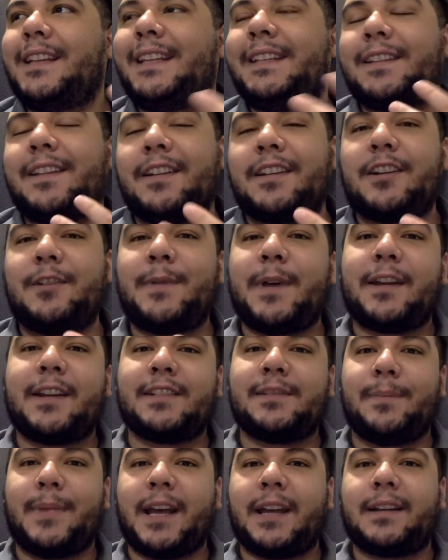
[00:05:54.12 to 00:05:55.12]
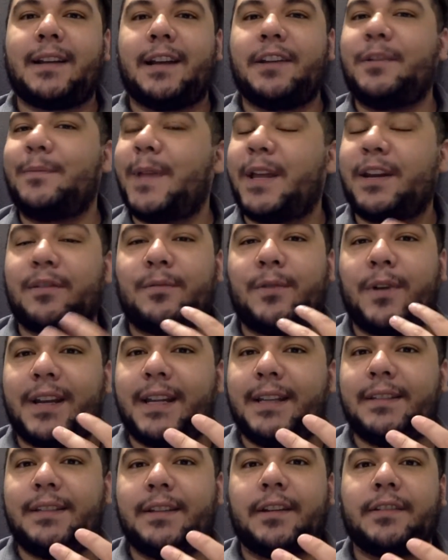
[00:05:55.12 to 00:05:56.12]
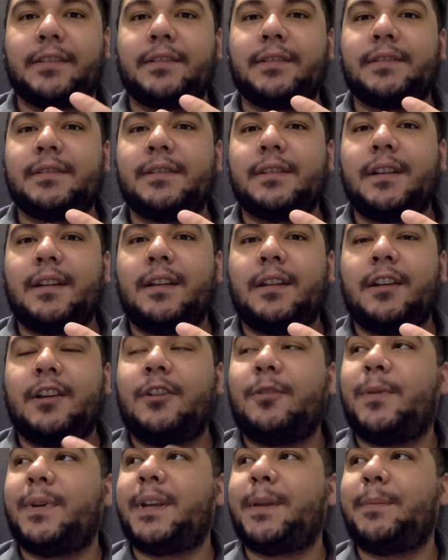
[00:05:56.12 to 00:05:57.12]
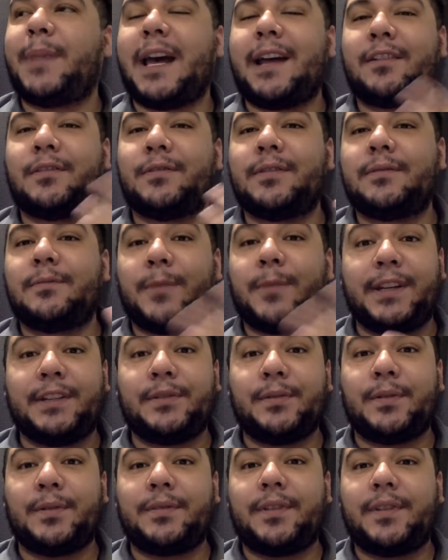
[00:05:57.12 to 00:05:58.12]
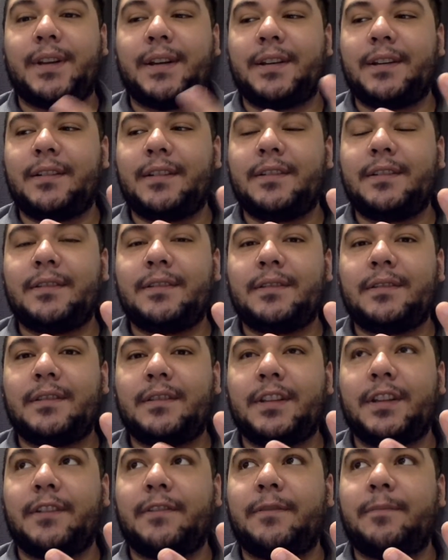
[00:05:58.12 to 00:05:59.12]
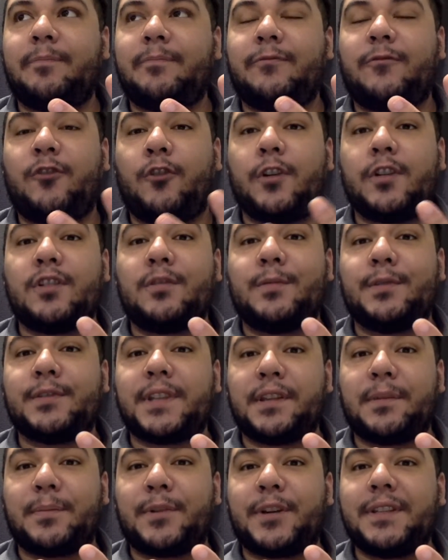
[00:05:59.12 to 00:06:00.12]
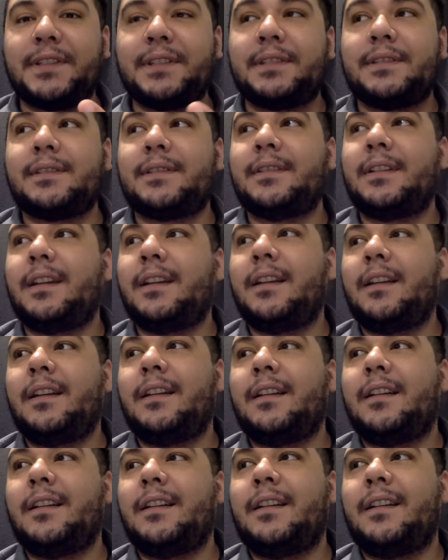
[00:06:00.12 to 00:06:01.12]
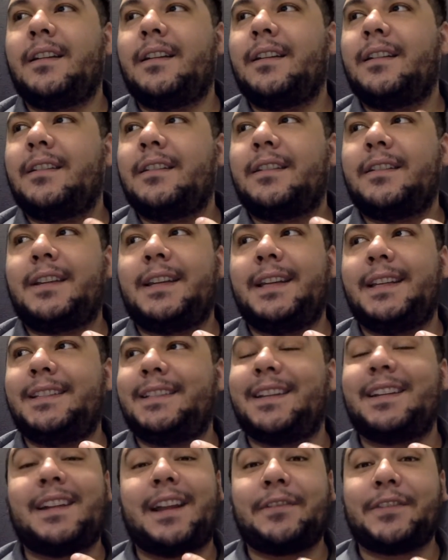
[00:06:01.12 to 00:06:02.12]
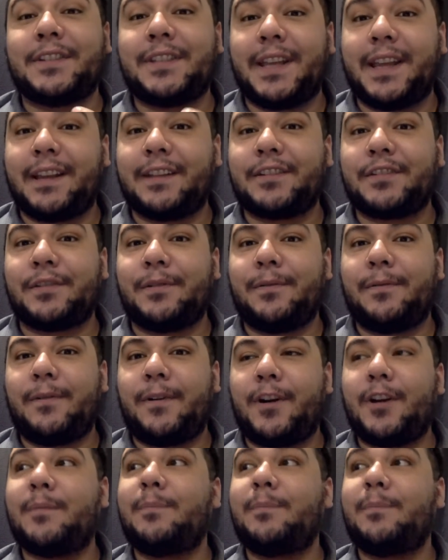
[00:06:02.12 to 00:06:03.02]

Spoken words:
gonna come out as a bad guy no matter what he does. When he dueled the four nobles and the prince, he didn't have to take it so far,